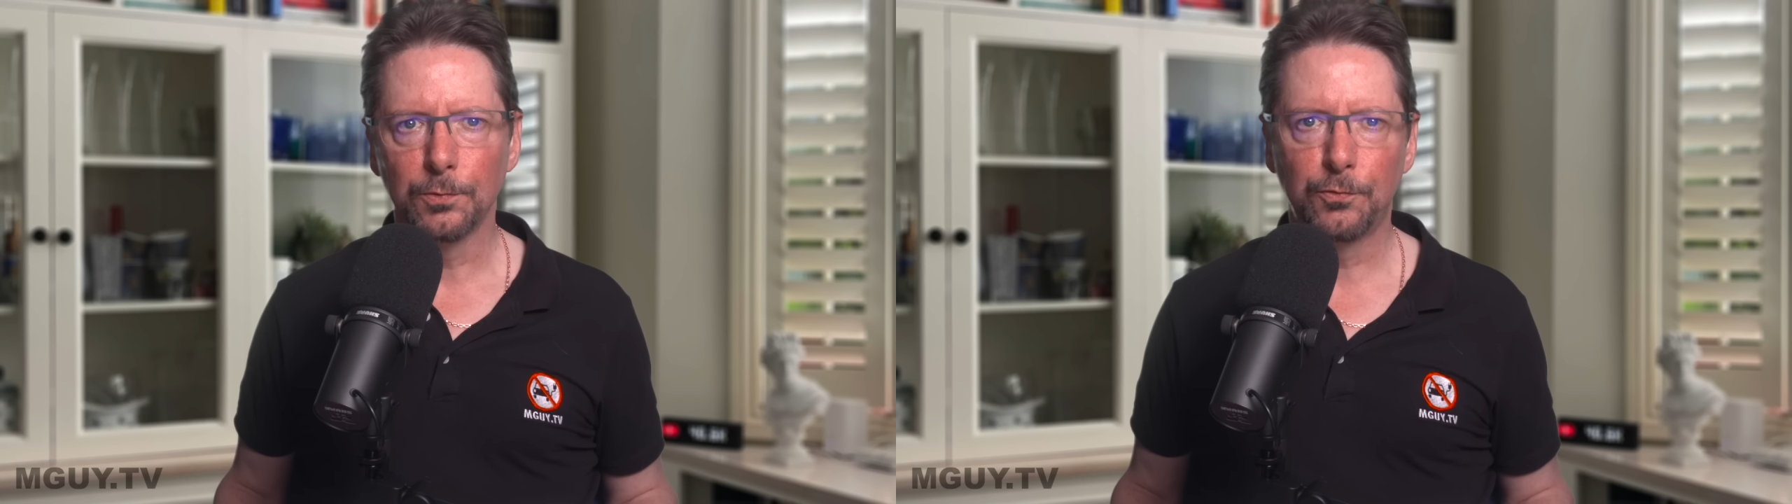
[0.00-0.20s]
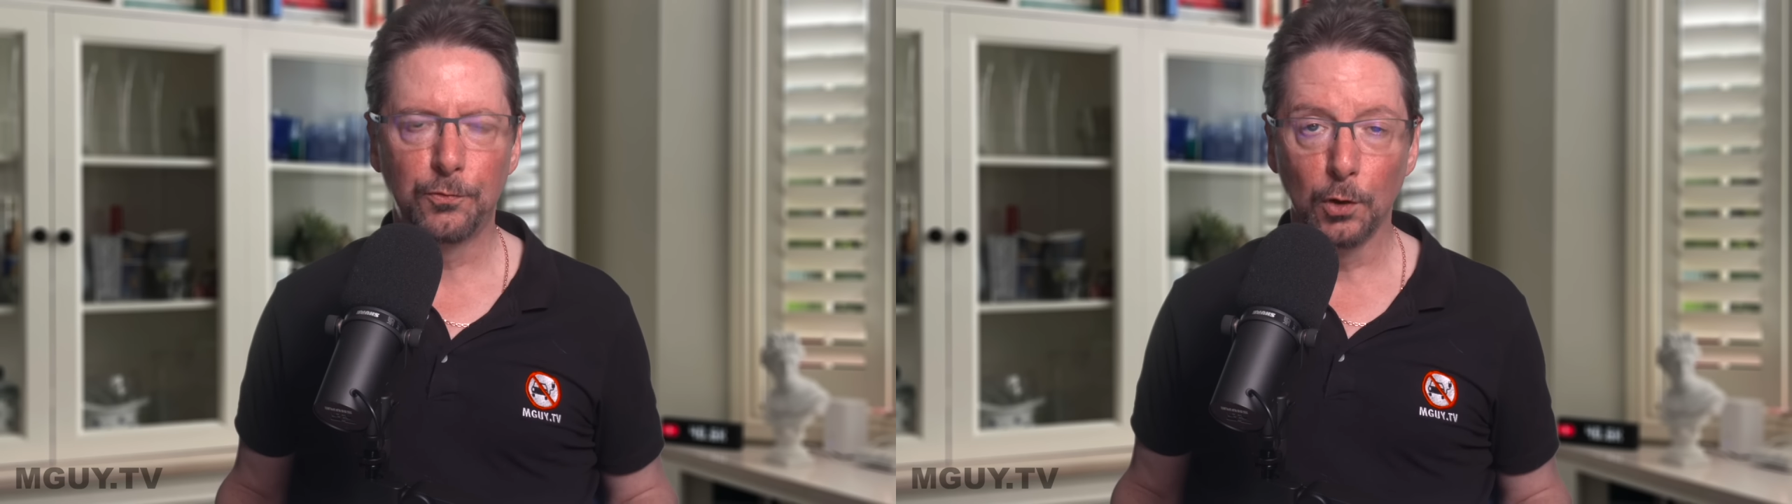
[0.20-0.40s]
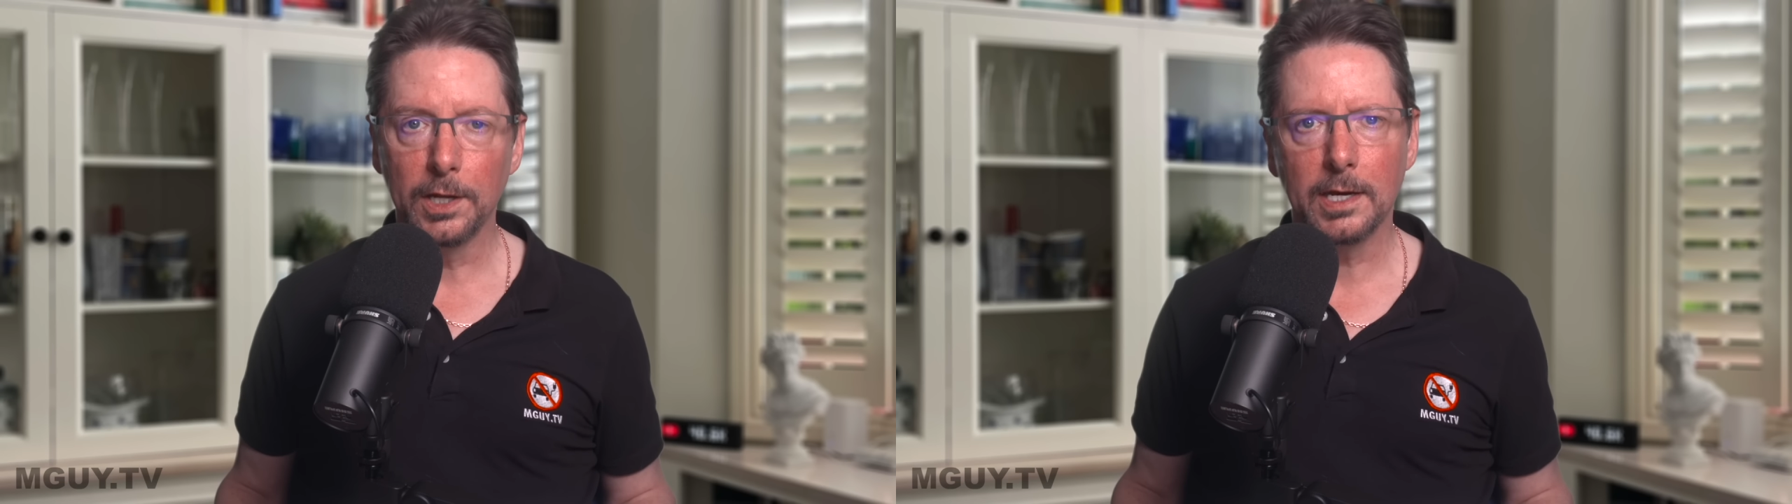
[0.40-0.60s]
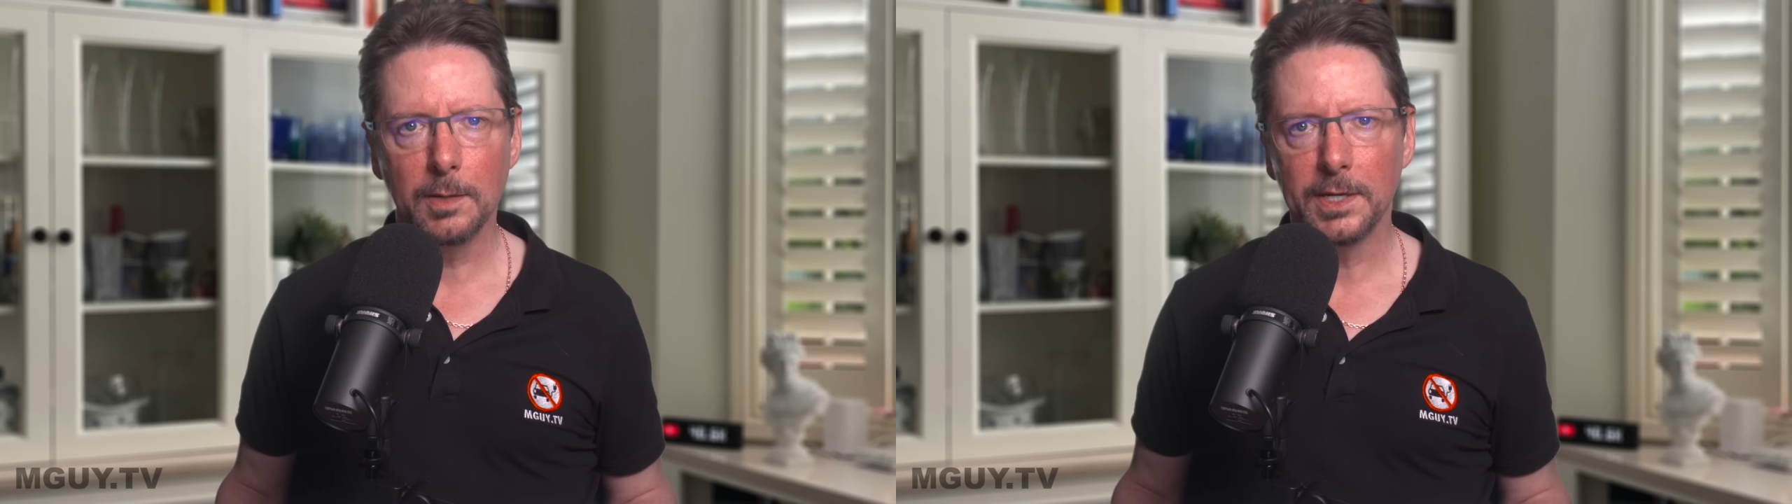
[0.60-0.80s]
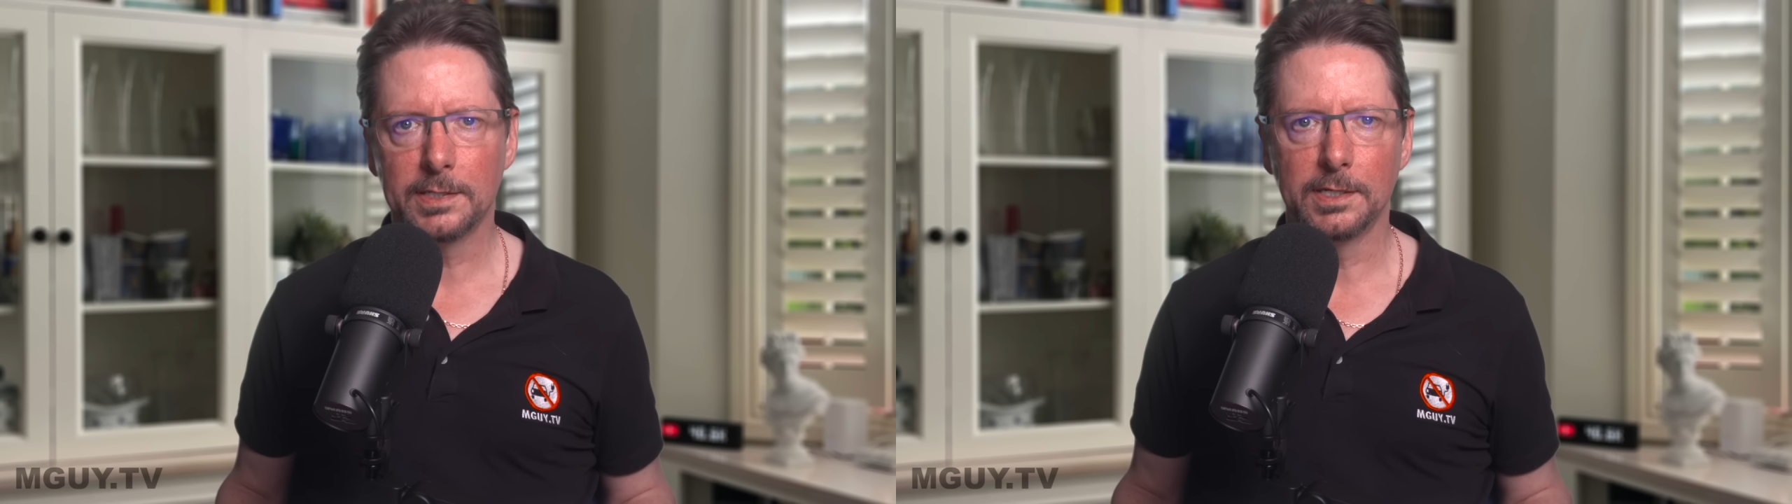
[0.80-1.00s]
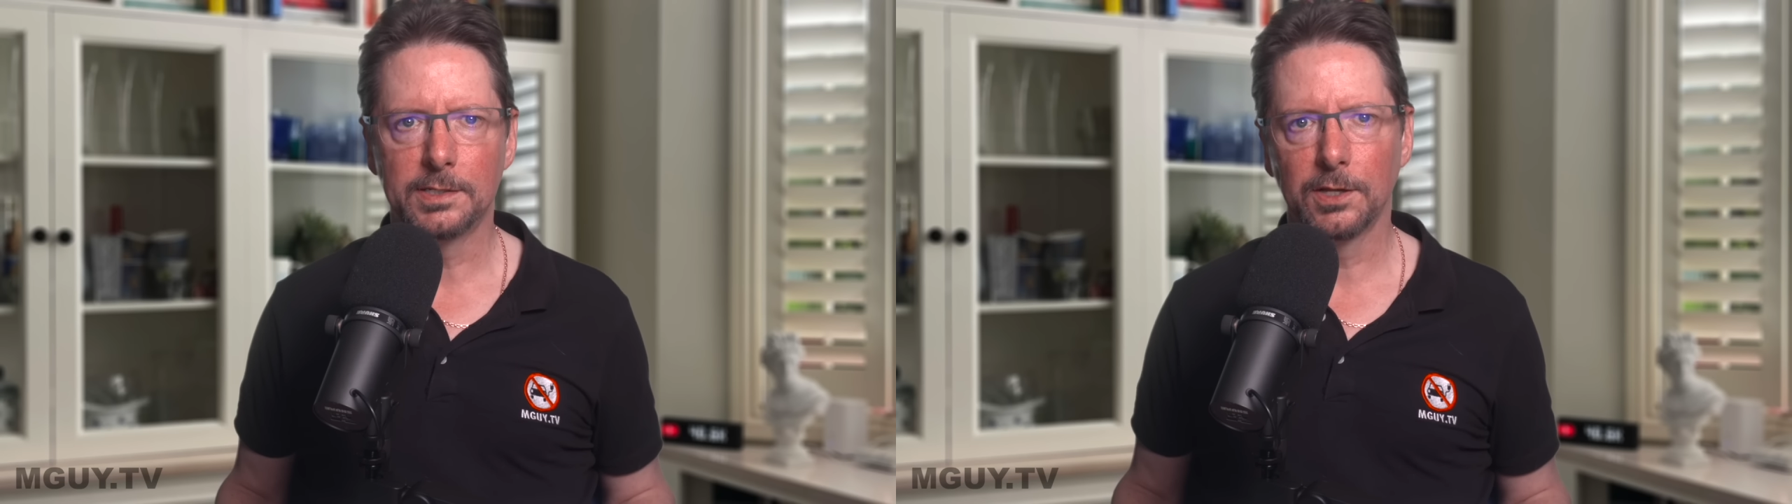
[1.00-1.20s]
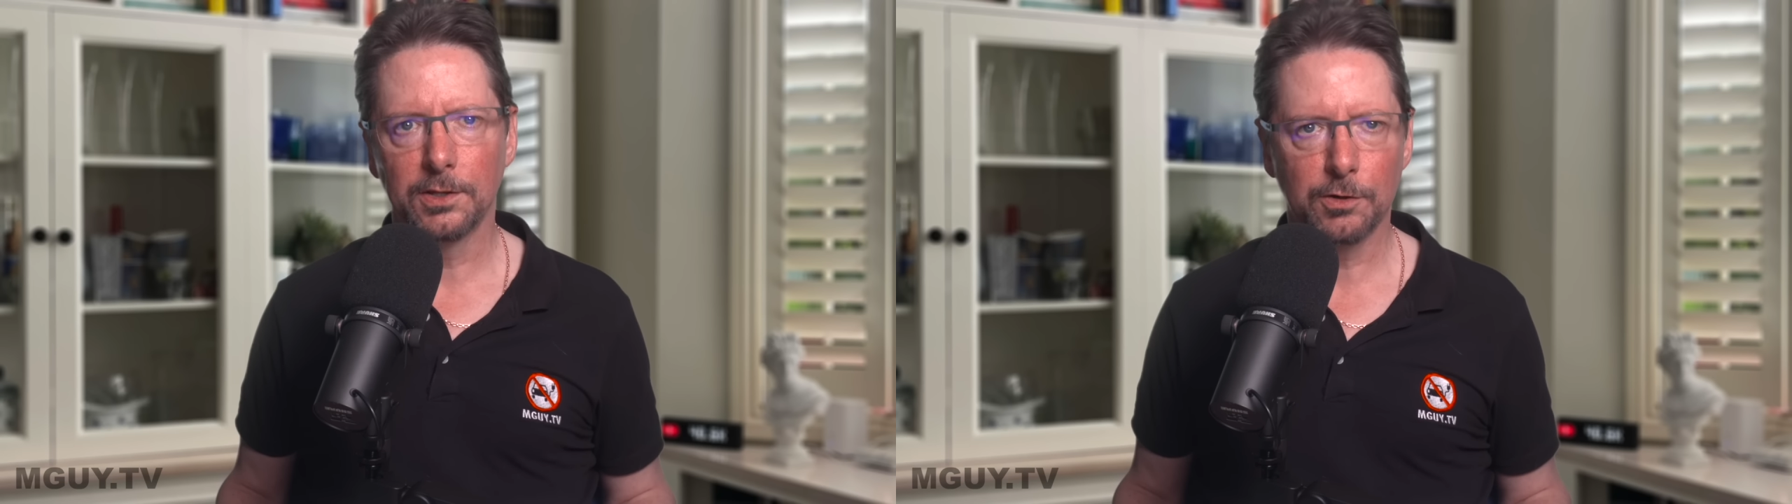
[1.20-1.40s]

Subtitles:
fully committed to the